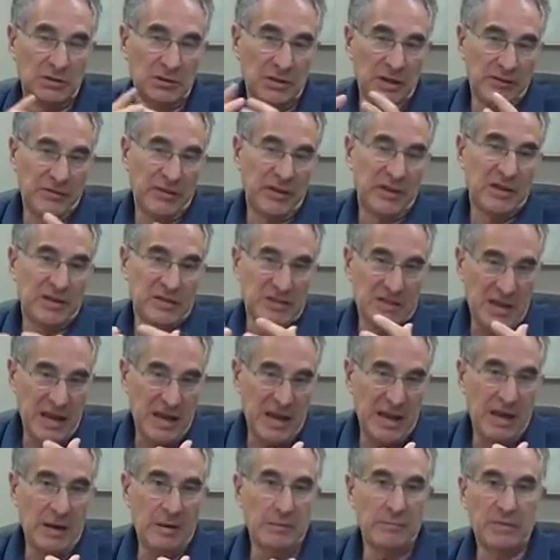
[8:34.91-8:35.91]
I think it's
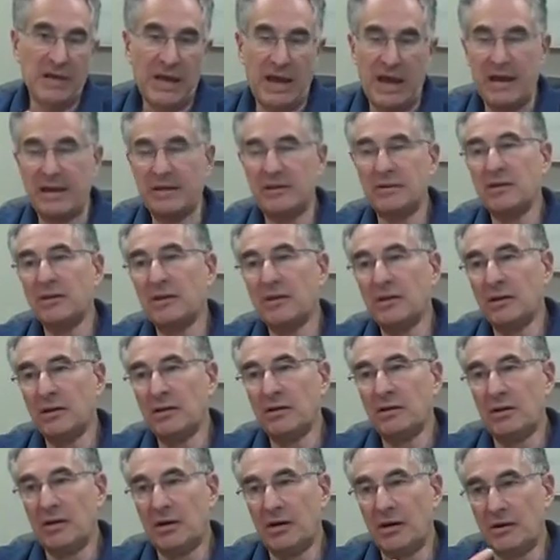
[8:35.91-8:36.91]
aimed at
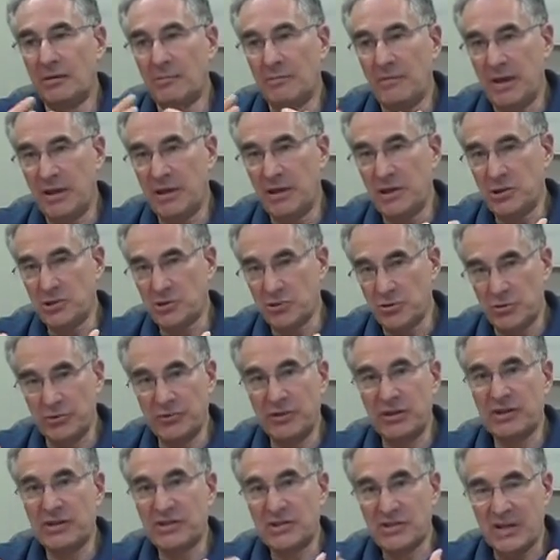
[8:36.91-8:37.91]
making sure
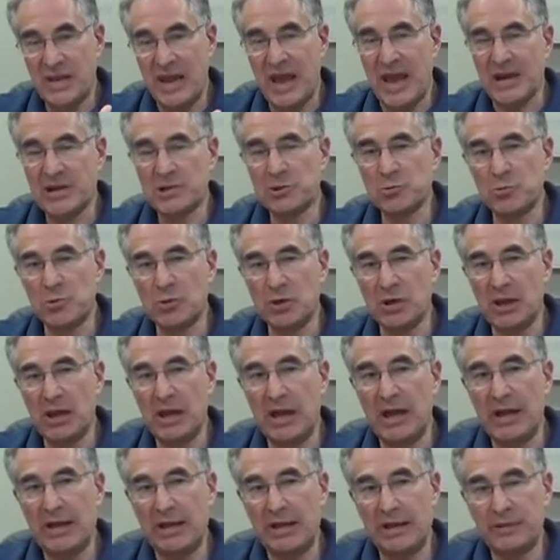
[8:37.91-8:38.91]
that it's an actual
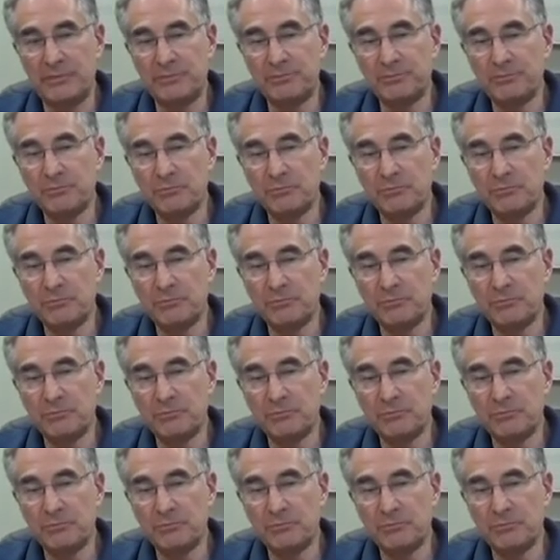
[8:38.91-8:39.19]
client.